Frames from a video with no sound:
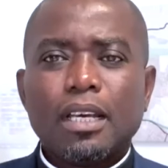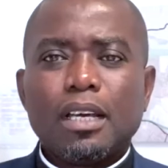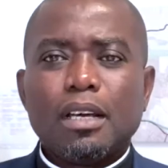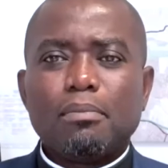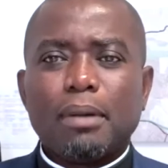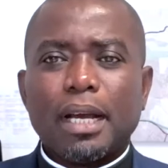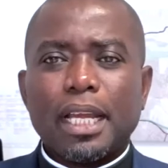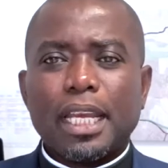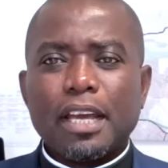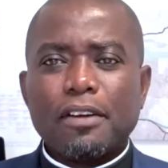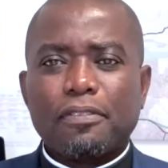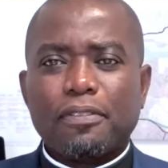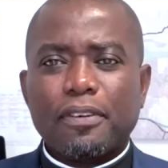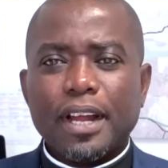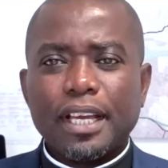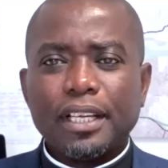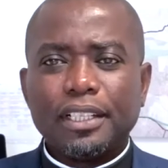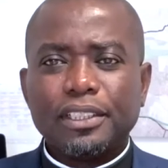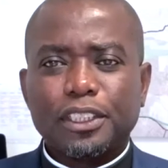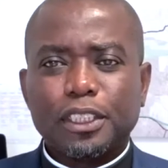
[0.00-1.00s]
My dear
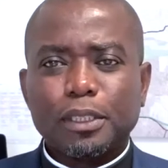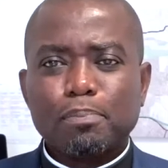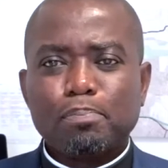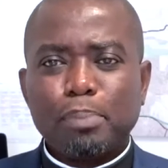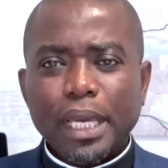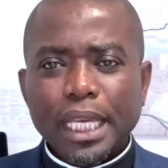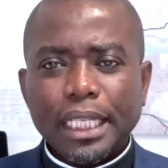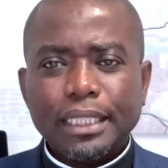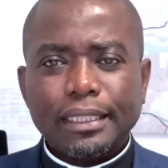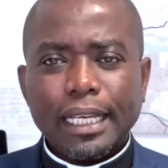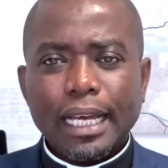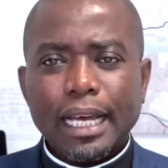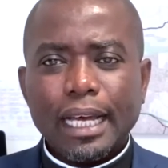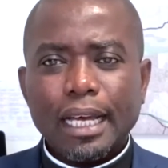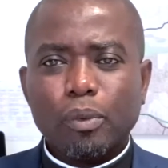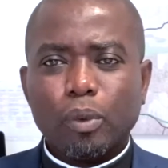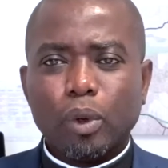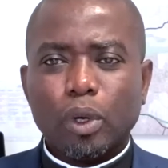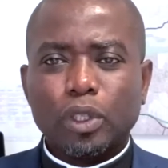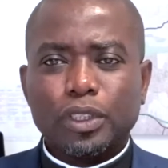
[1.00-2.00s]
friends, Peter
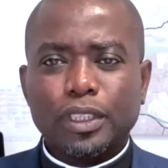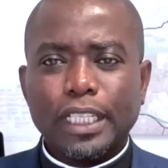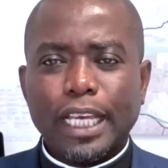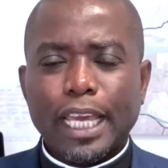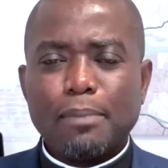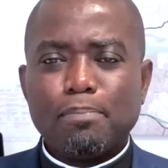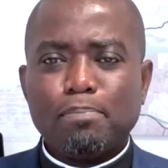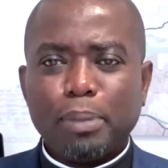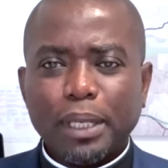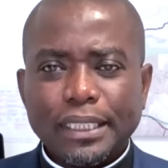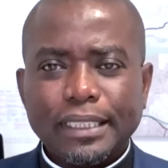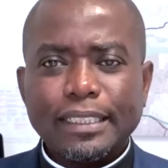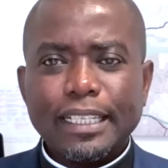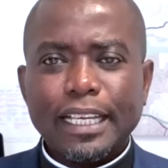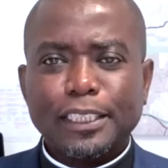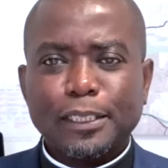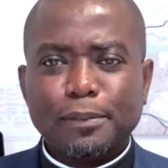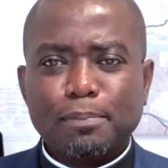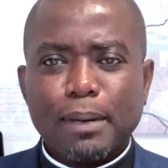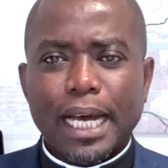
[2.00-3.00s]
was a
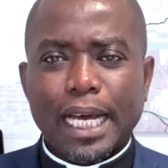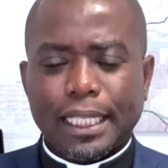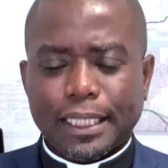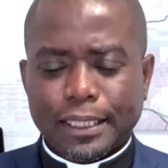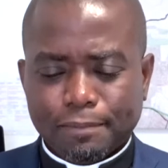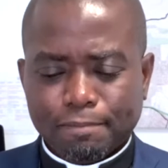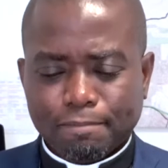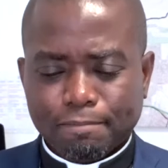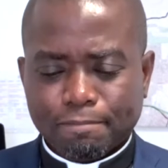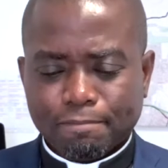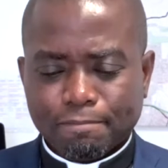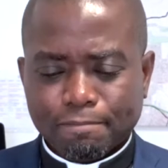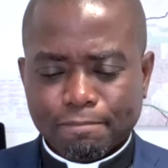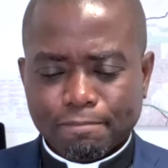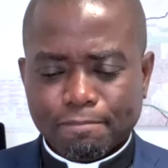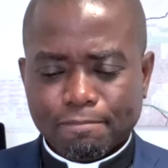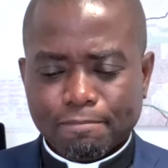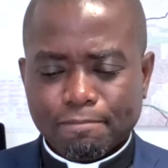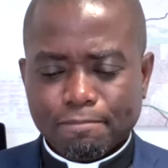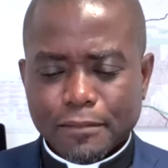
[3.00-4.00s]
businessman
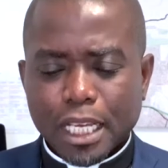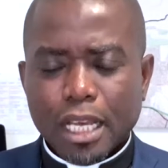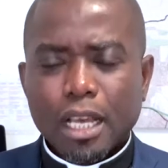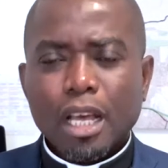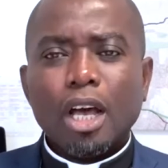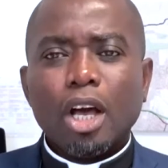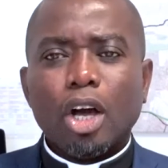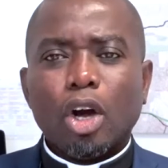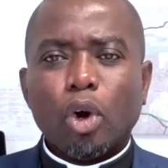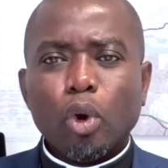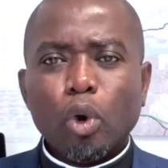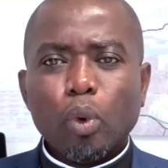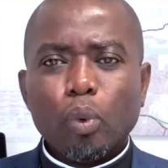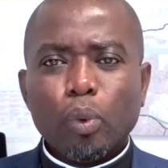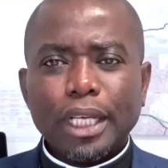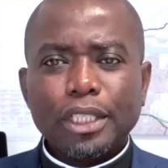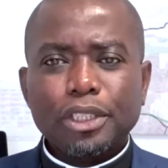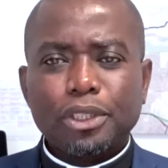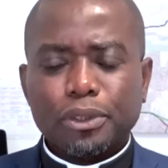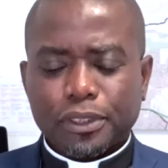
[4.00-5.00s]
who
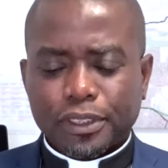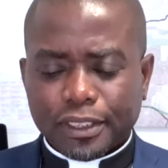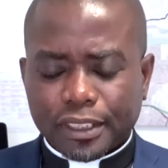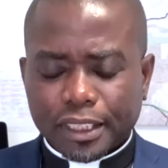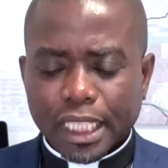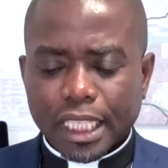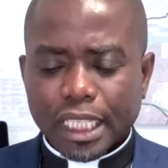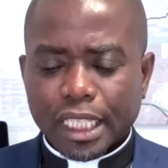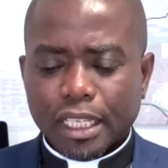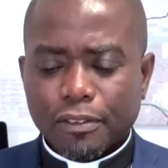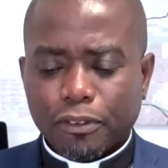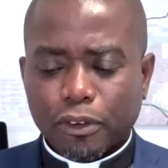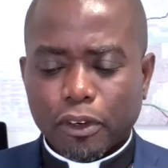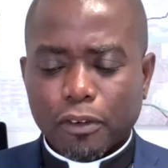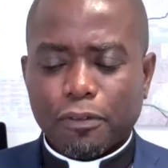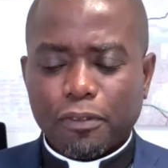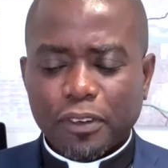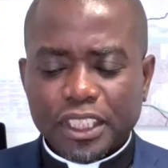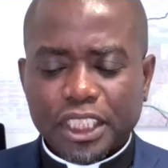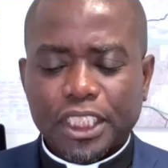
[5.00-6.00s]
went to sea for
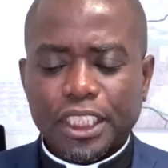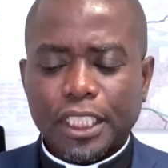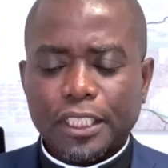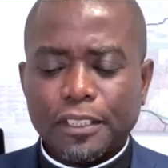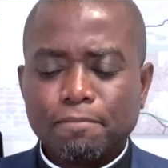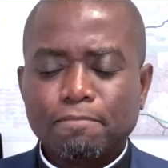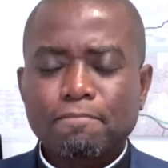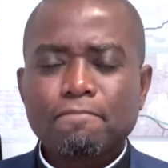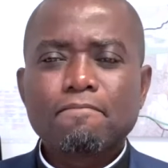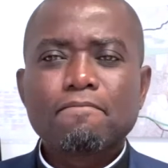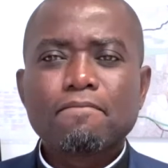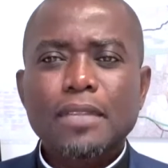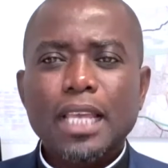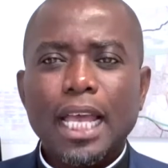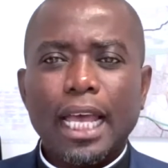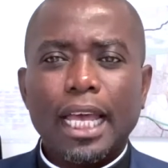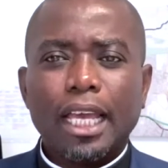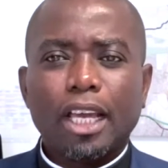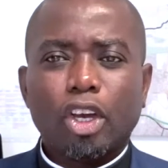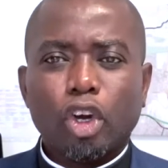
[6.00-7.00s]
fishing
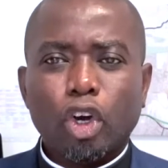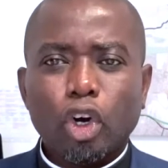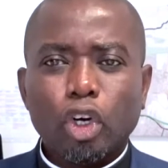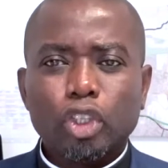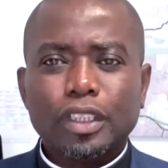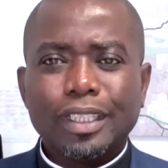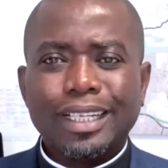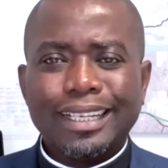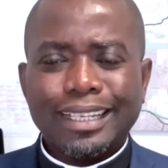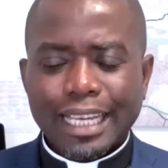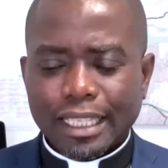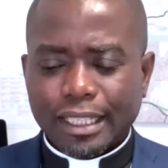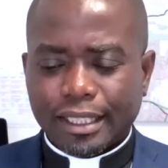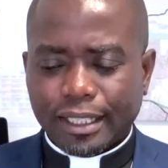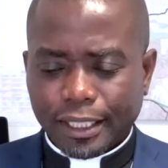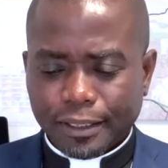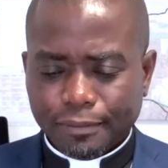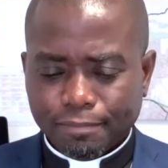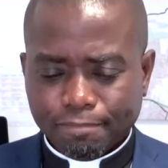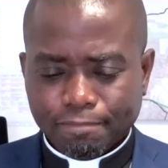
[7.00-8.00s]
and caught
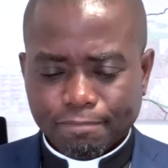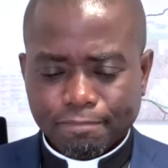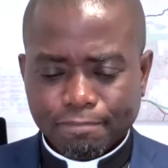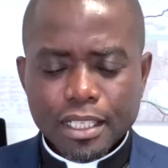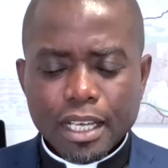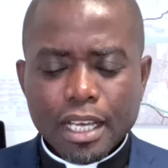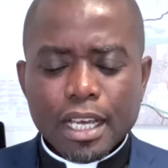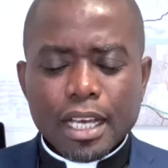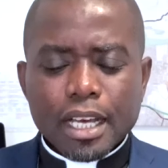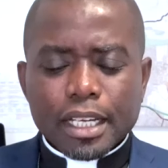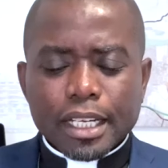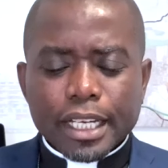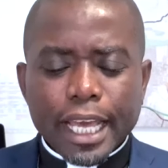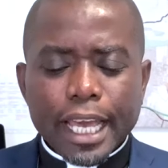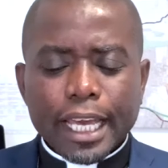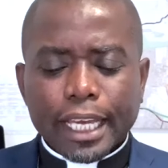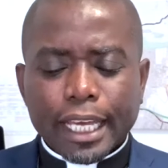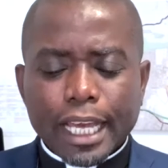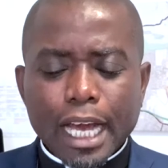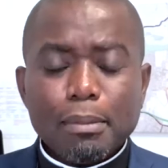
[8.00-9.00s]
nothing.
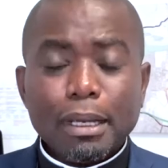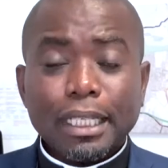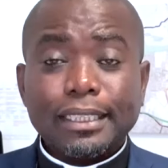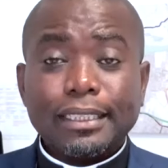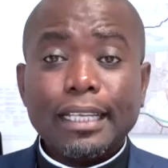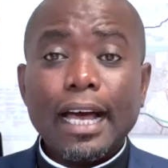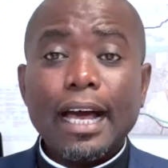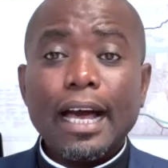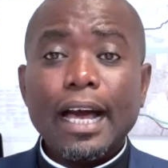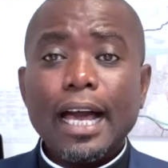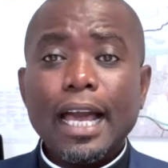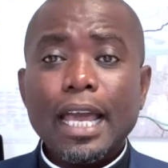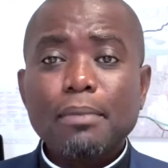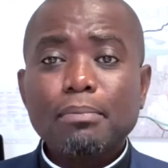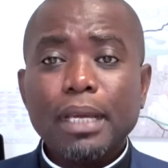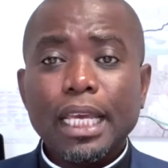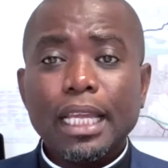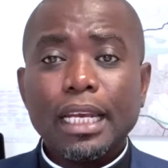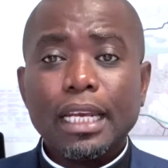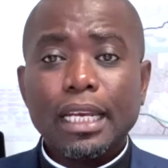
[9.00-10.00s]
There come a
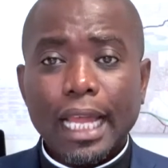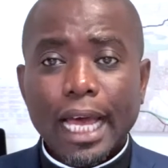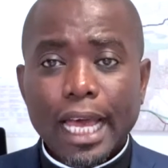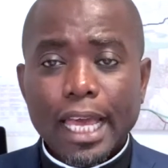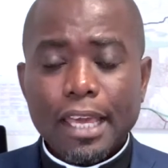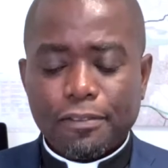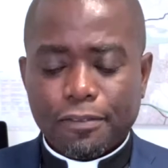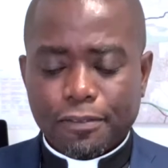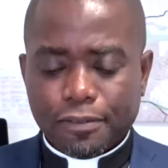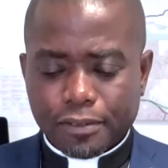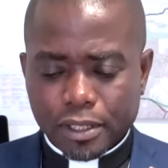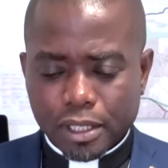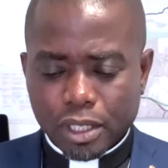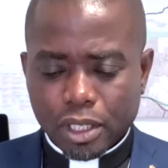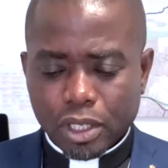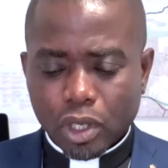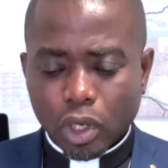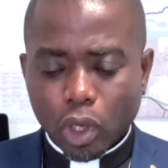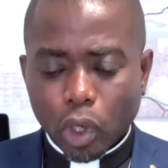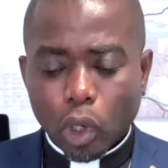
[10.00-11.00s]
time in life
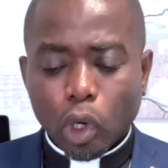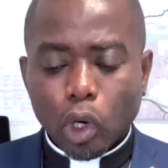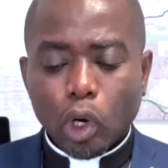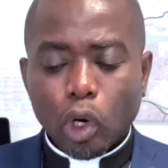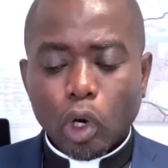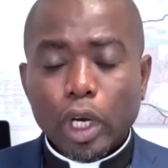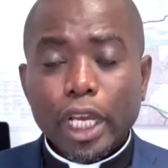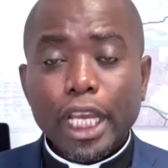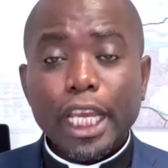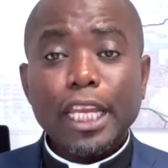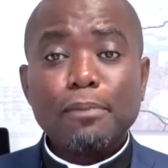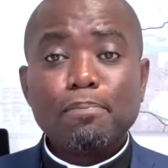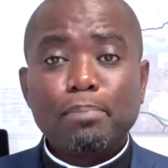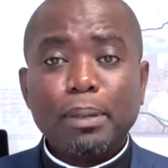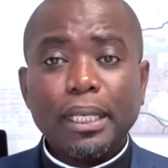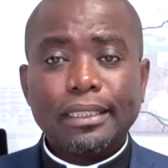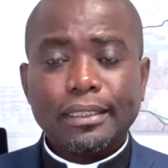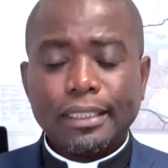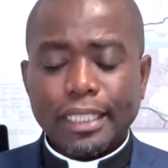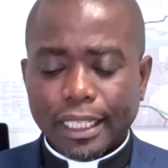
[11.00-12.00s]
or in
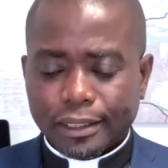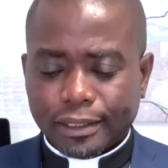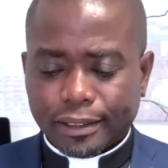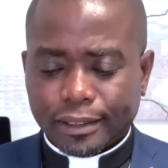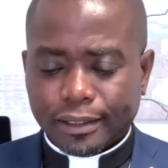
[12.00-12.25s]
business